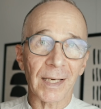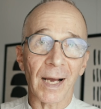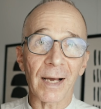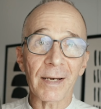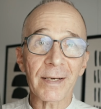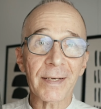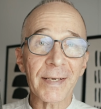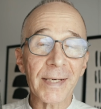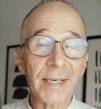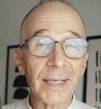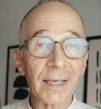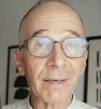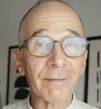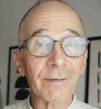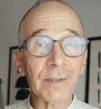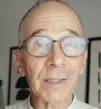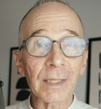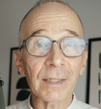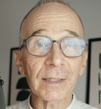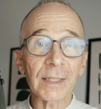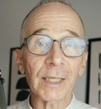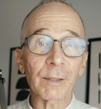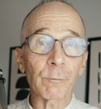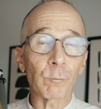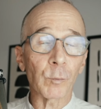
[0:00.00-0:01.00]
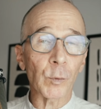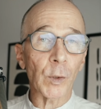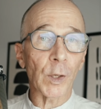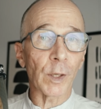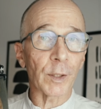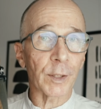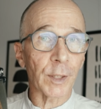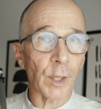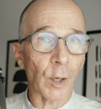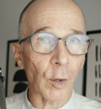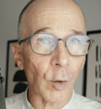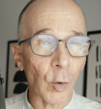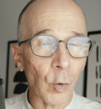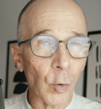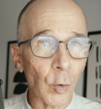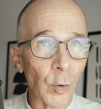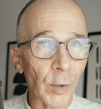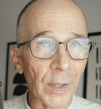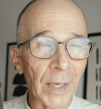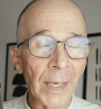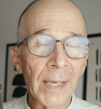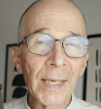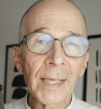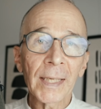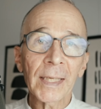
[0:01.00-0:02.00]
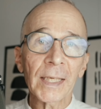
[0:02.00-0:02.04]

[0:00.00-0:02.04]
are definitely worth a look